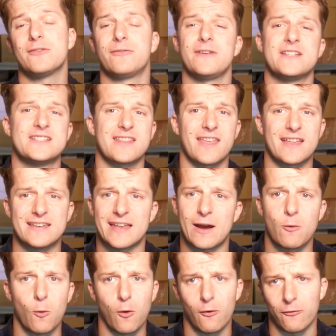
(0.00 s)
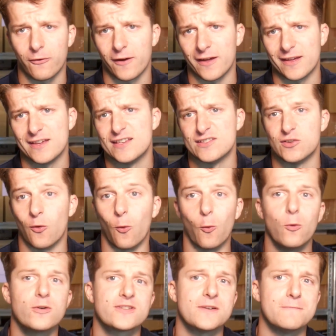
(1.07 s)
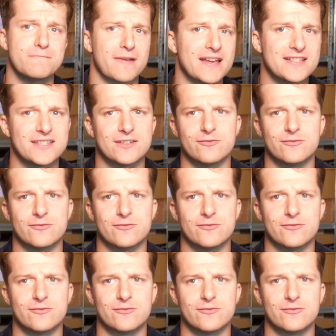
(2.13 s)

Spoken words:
feature they now offer is automated